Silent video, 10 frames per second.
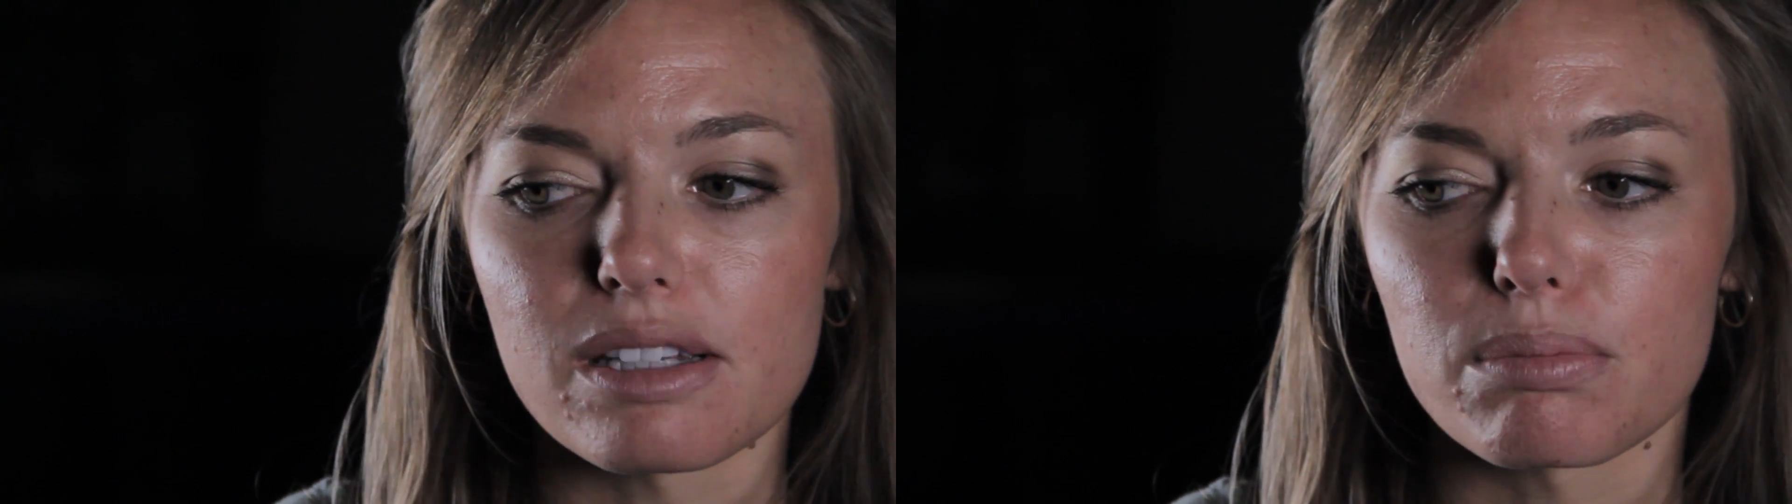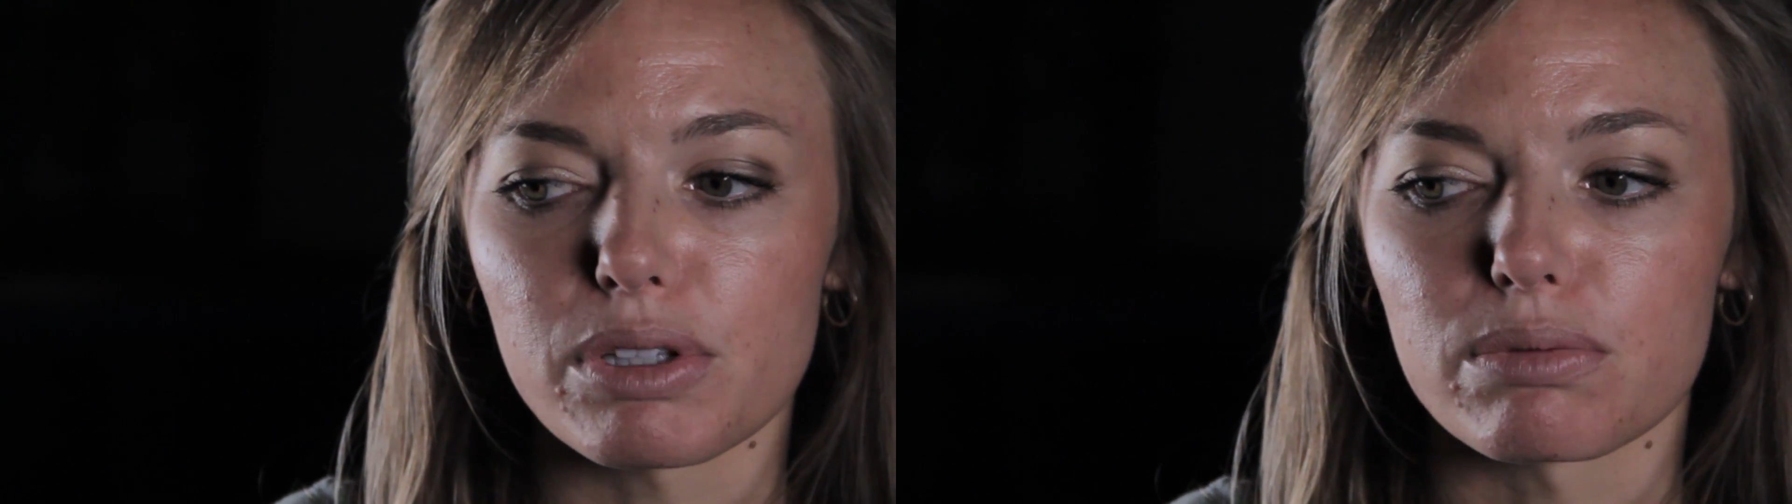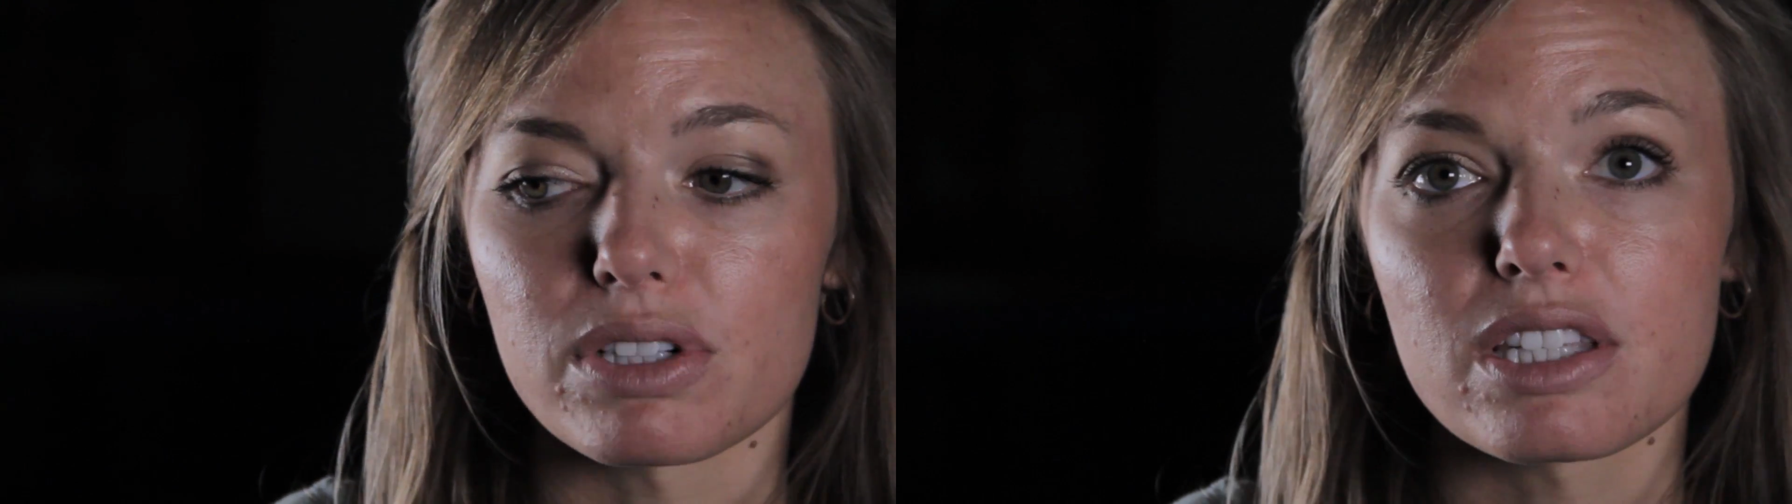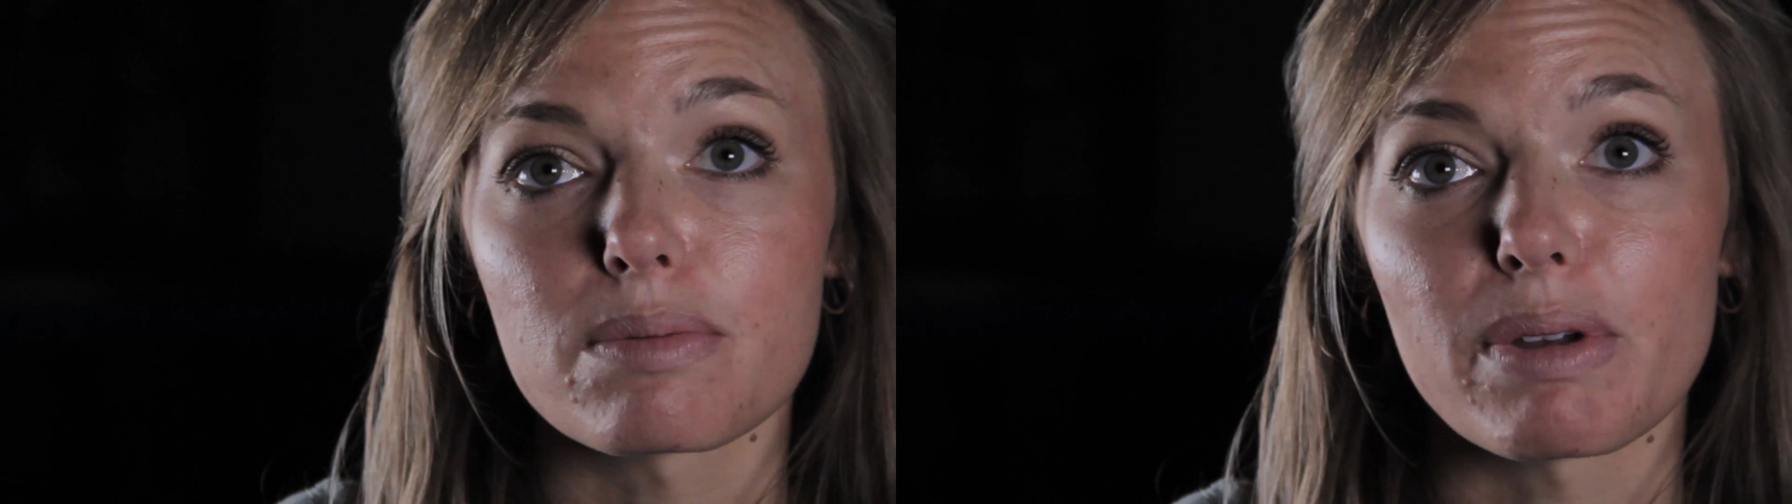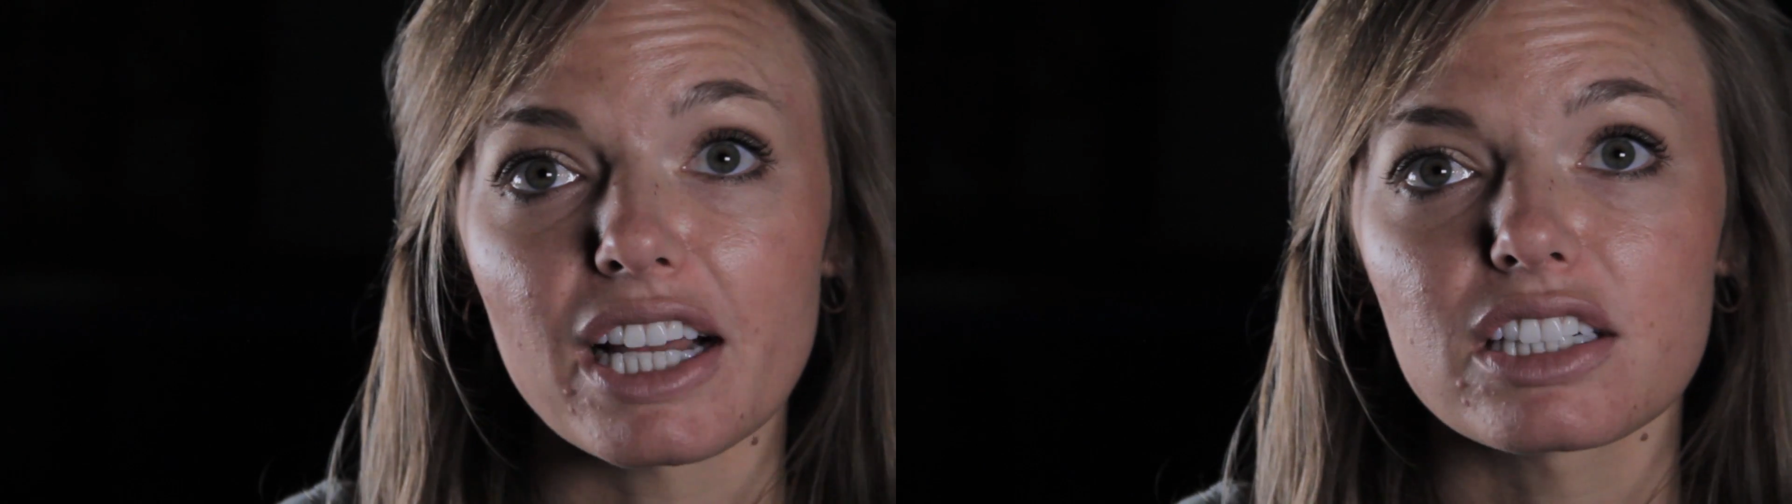deeply
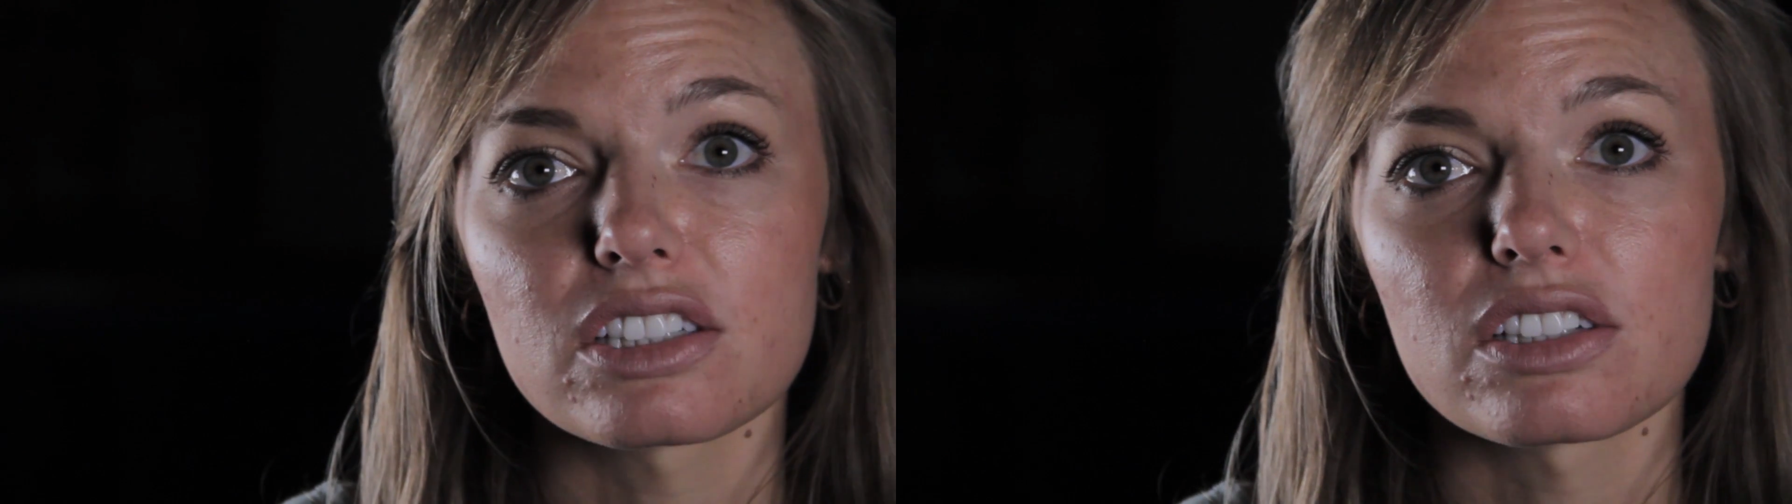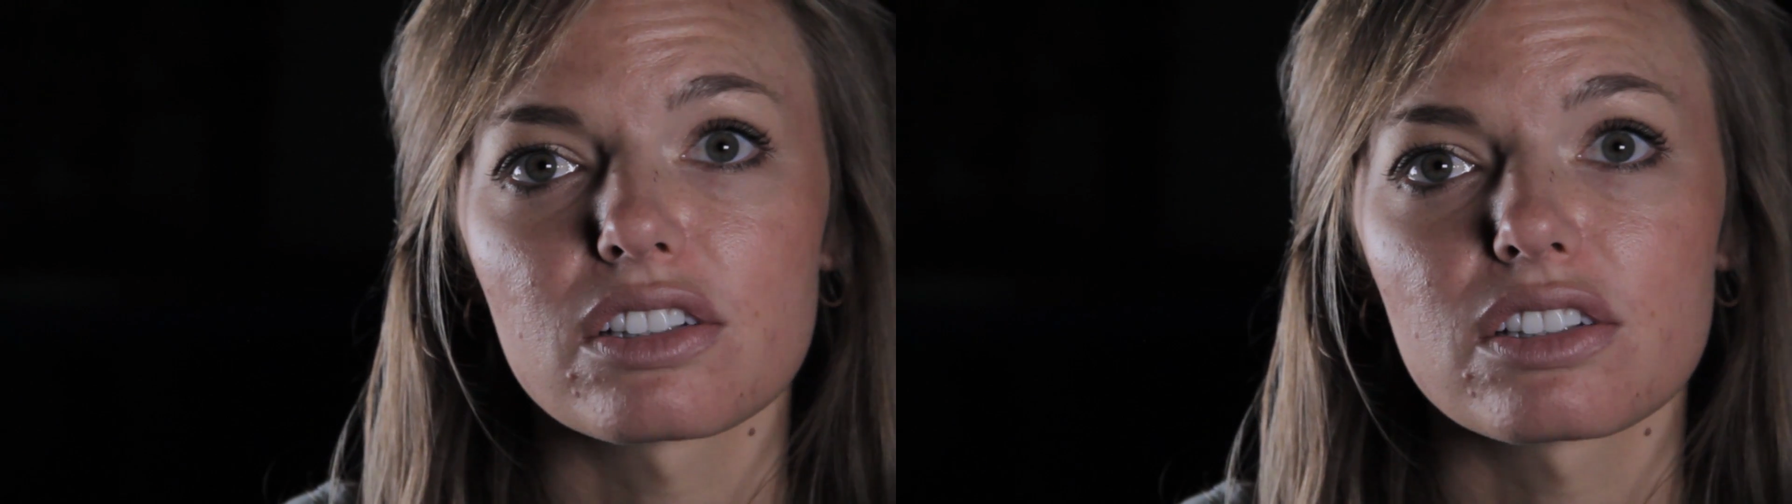respect